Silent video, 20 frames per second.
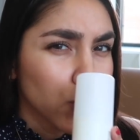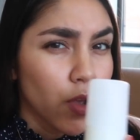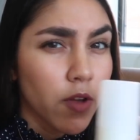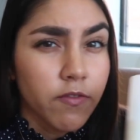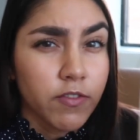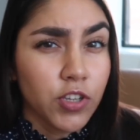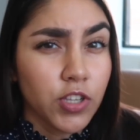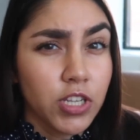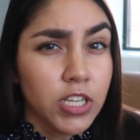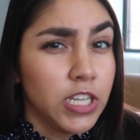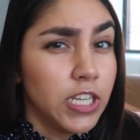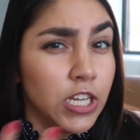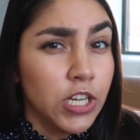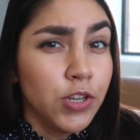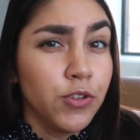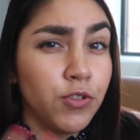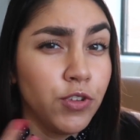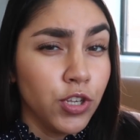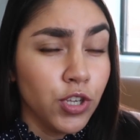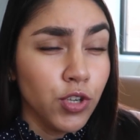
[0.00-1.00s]
so I've just
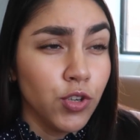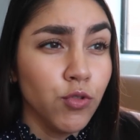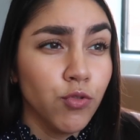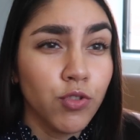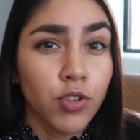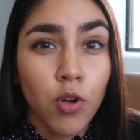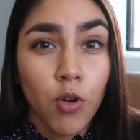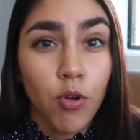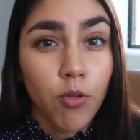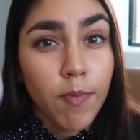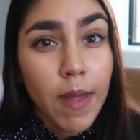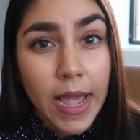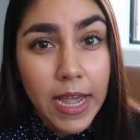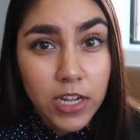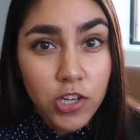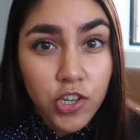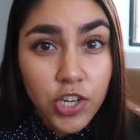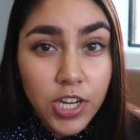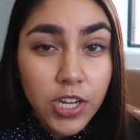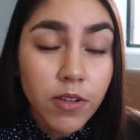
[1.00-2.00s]
continued to use the old
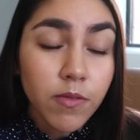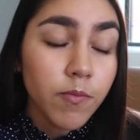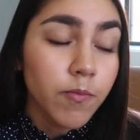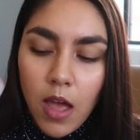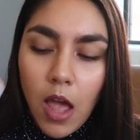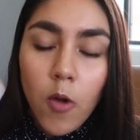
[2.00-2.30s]
packaging.